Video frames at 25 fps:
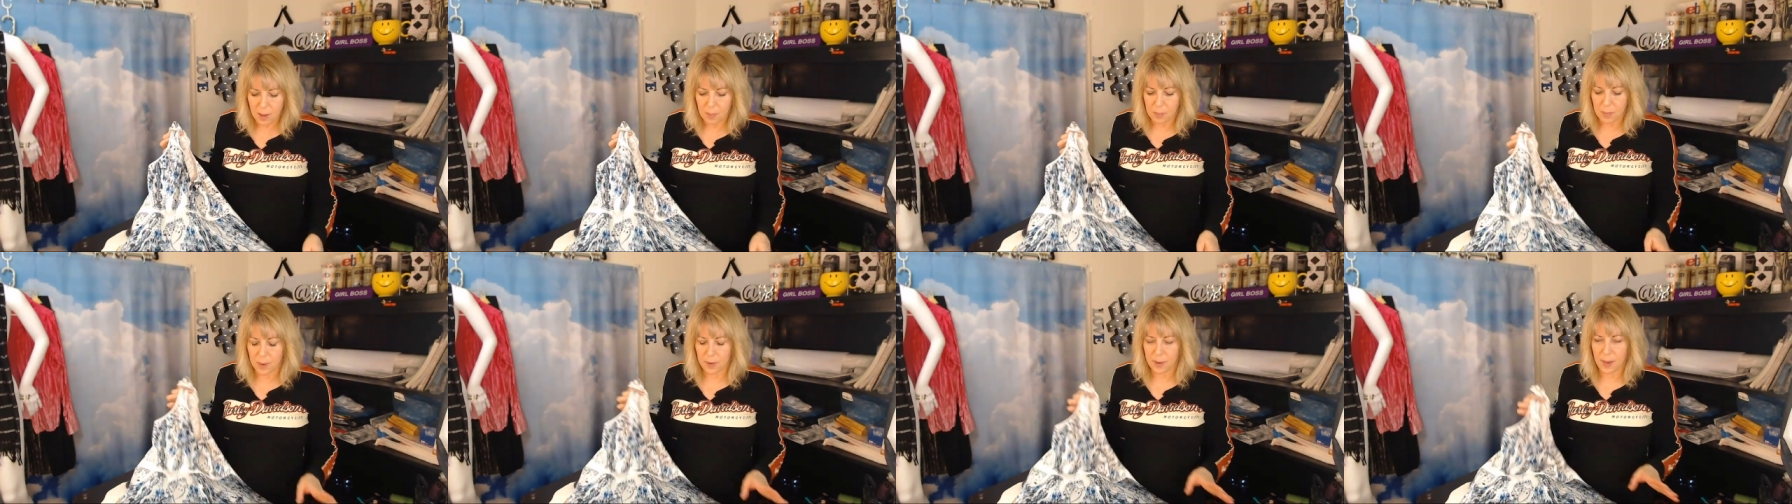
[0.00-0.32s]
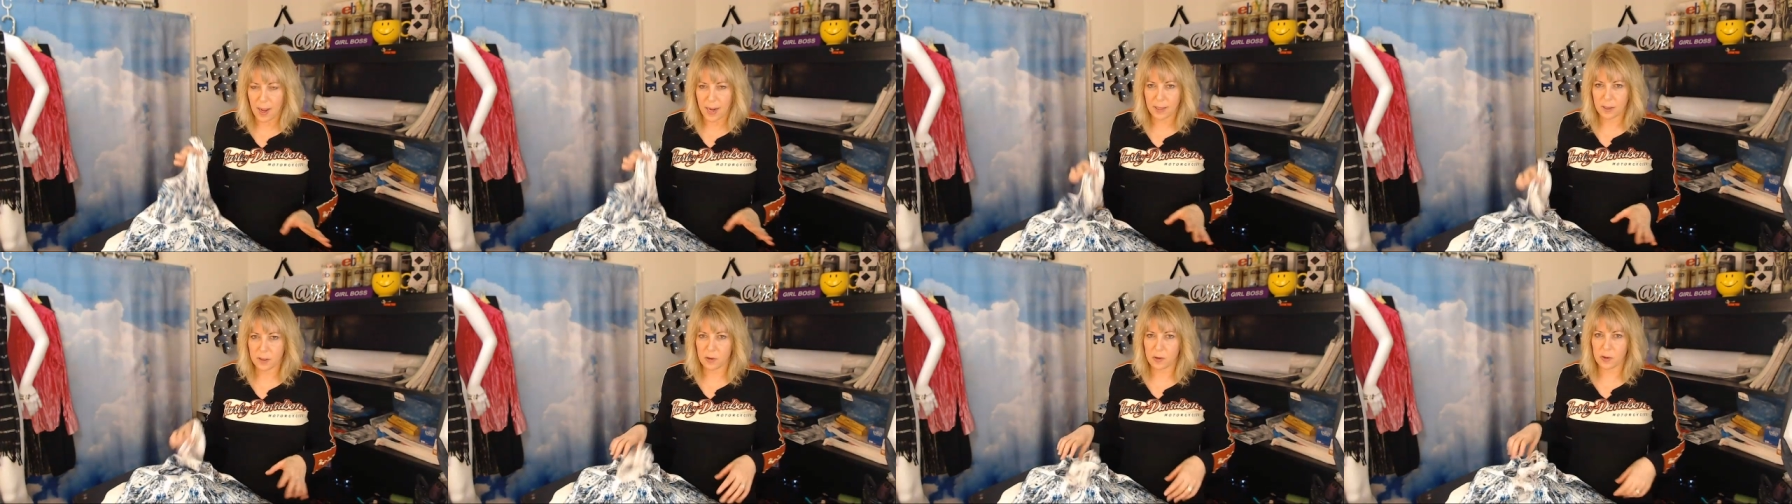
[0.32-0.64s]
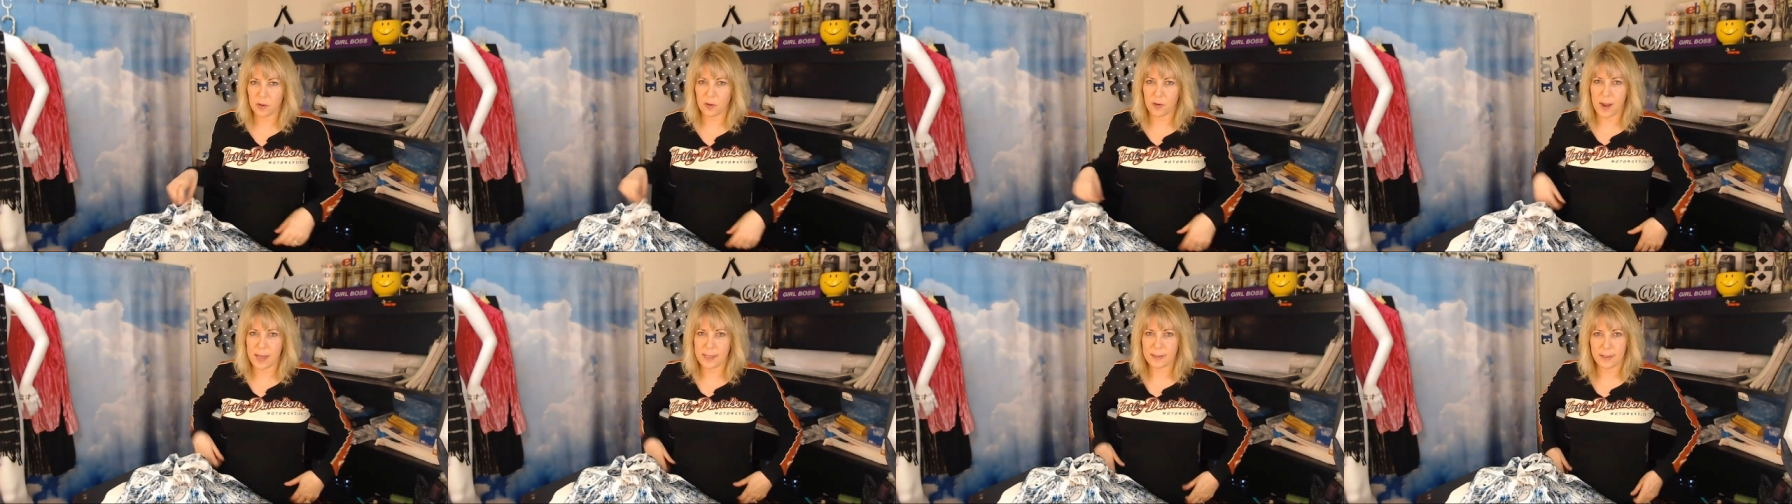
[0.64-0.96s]
but like their
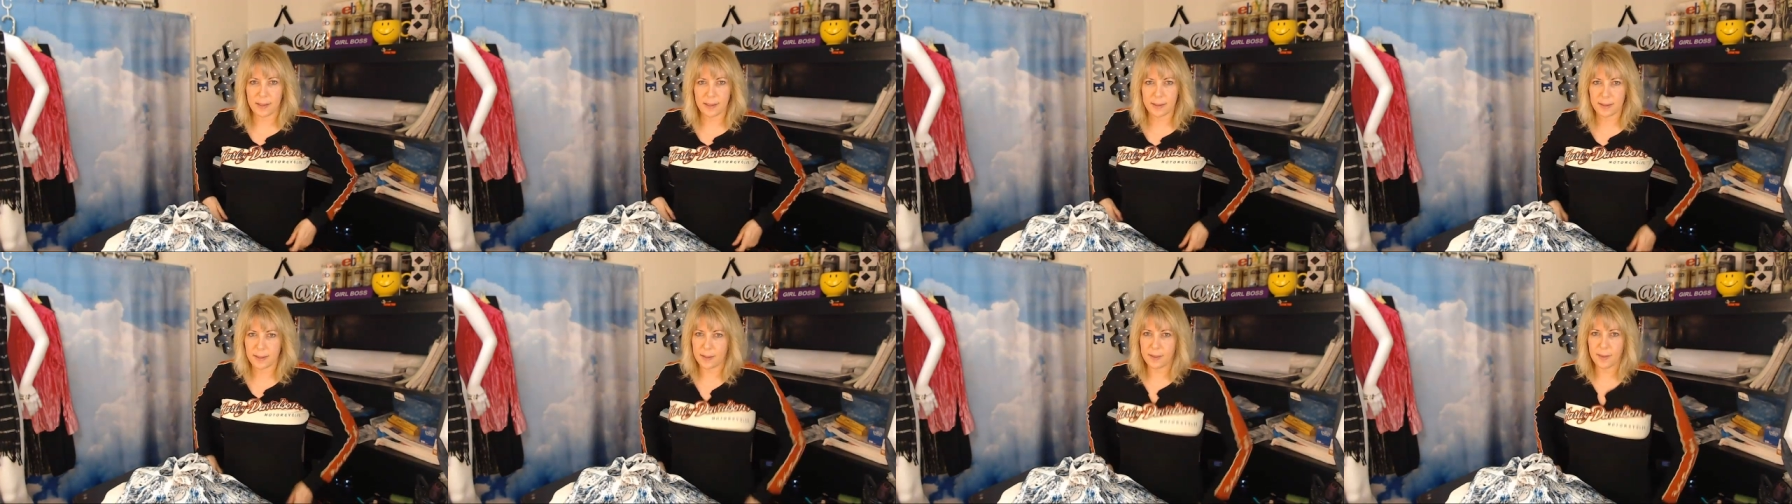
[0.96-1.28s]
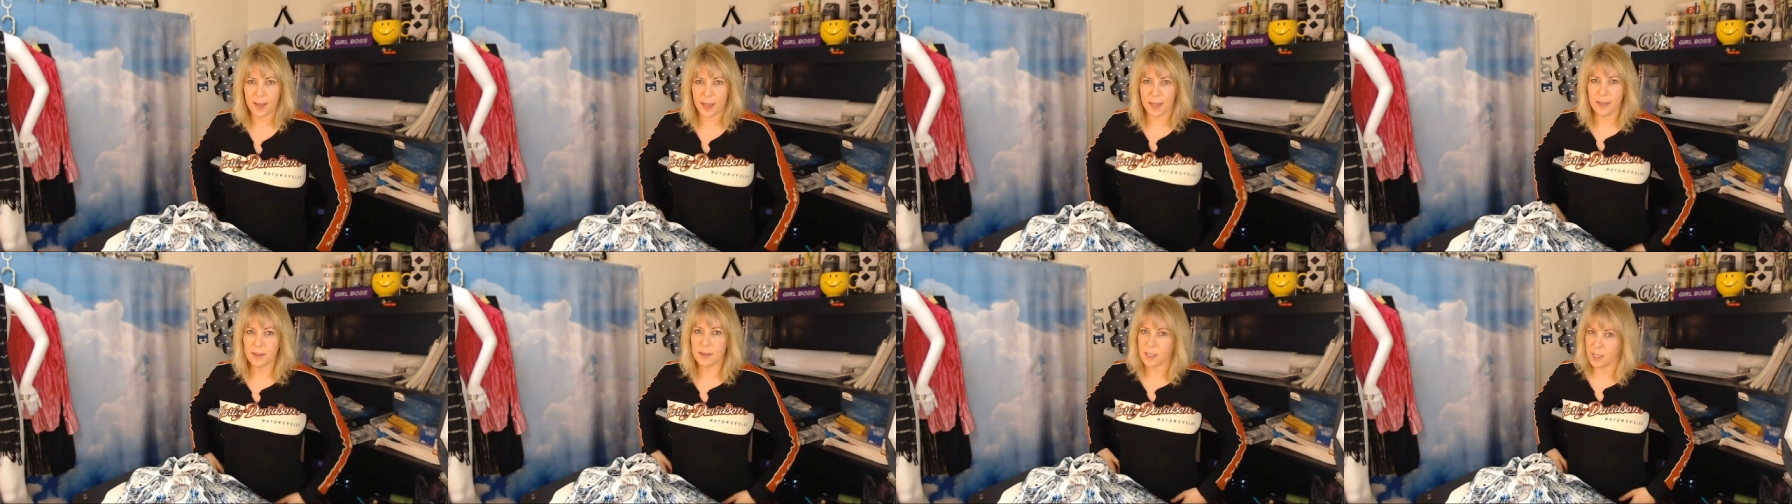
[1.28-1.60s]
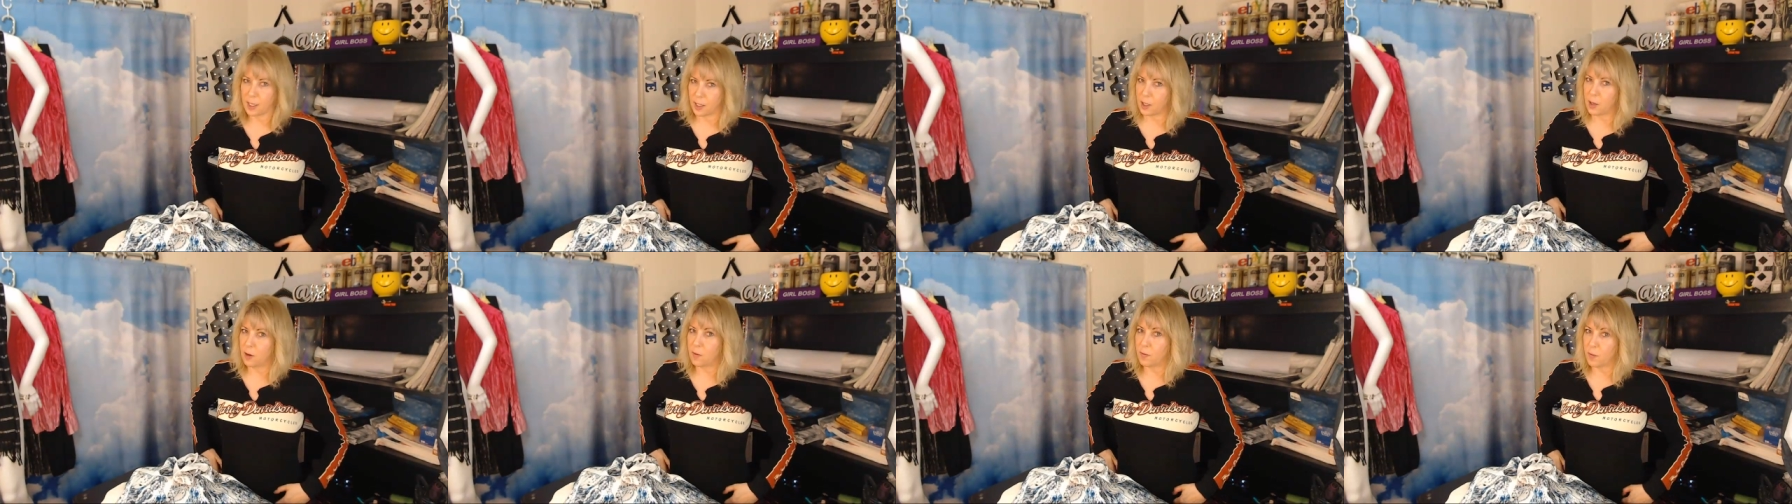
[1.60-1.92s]
dresses and things
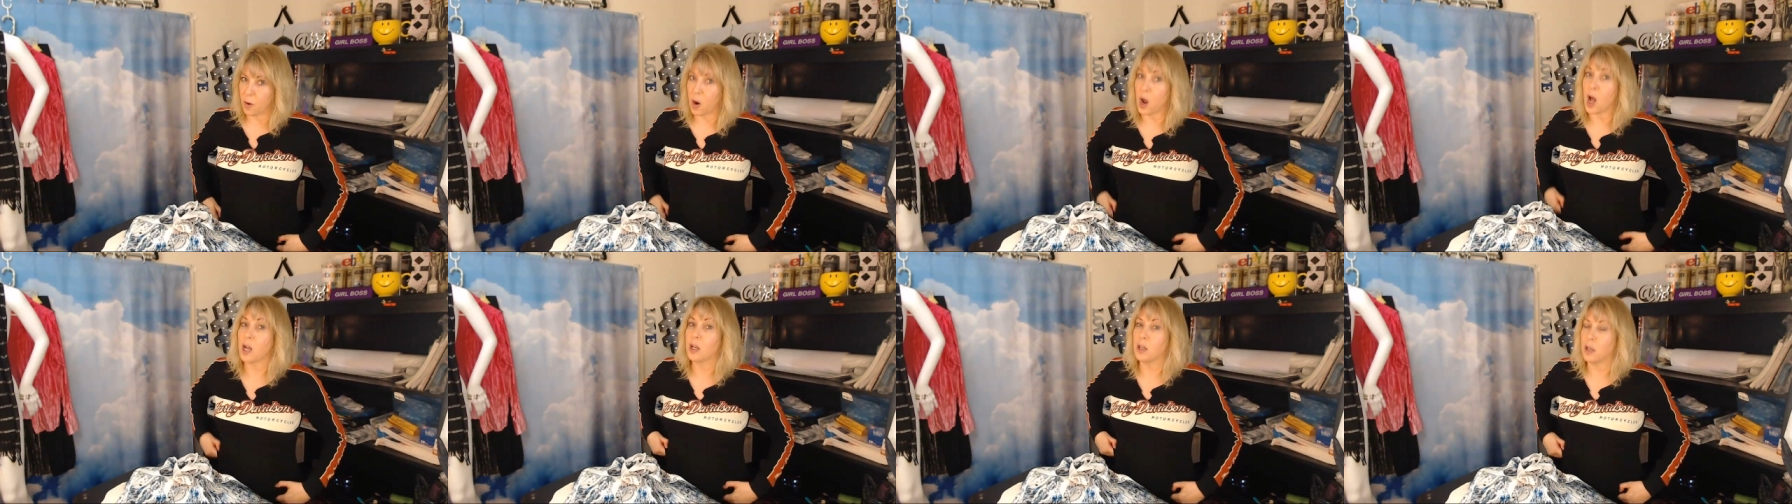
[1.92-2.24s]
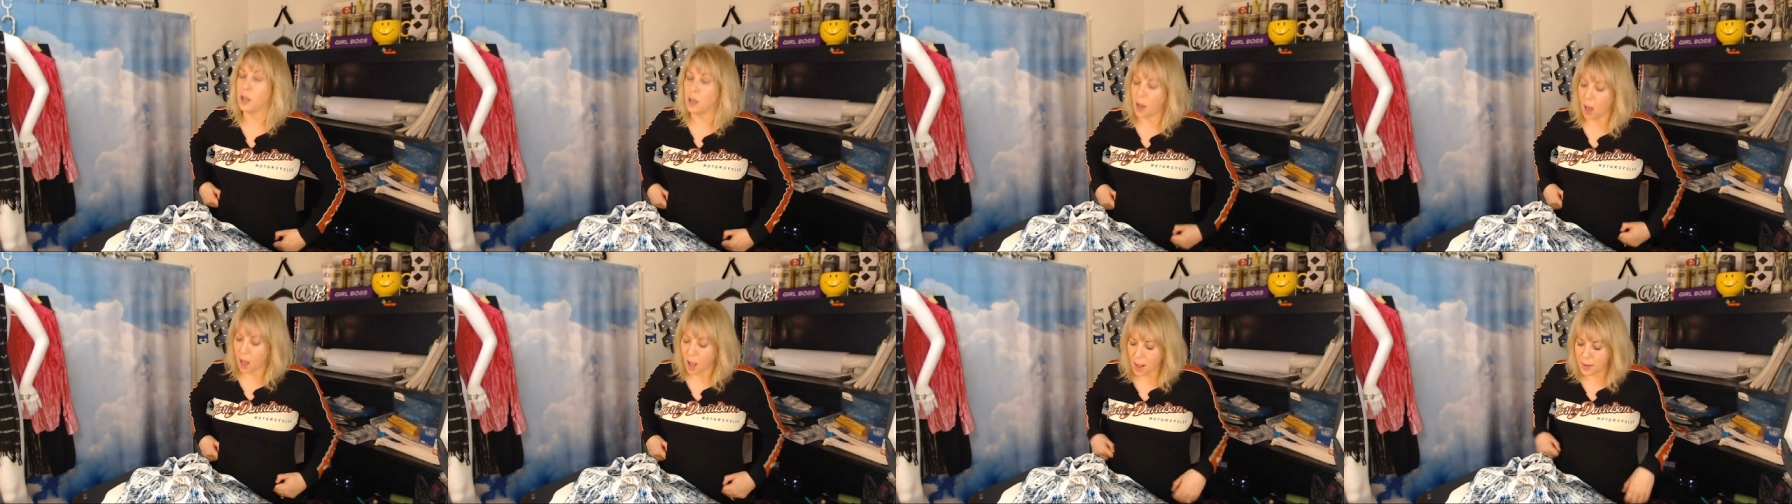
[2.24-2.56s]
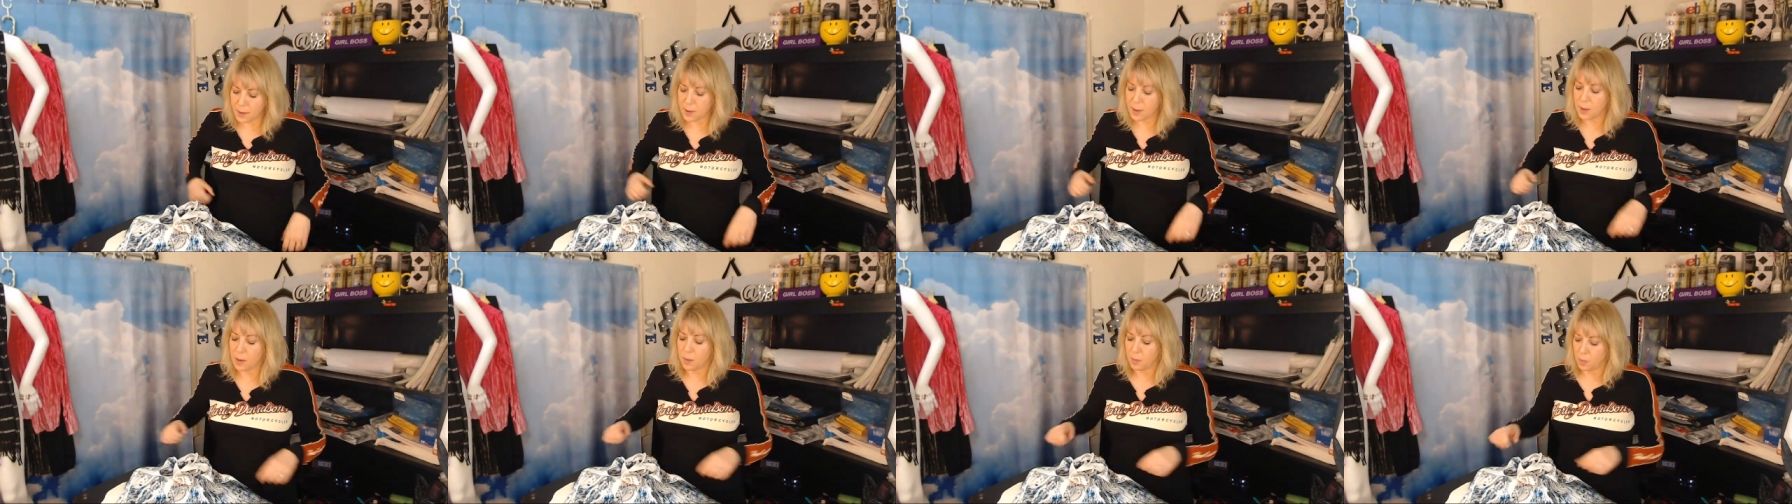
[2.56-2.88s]
can go for a
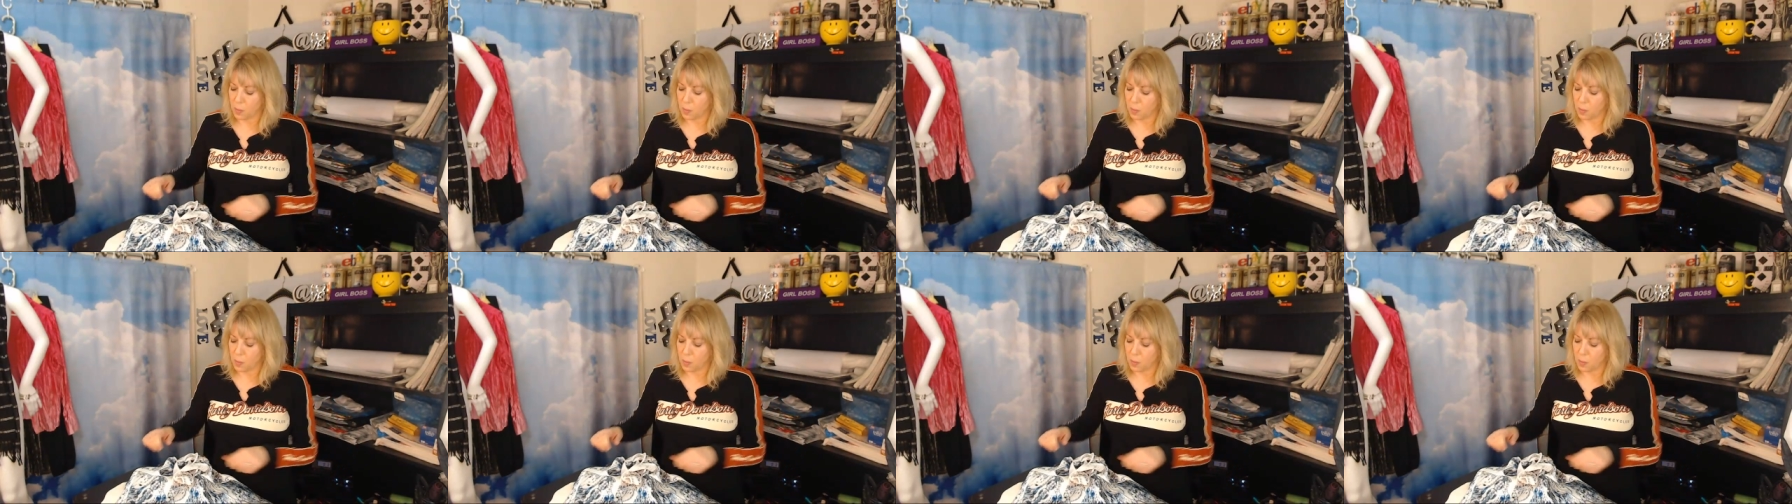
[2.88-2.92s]
lot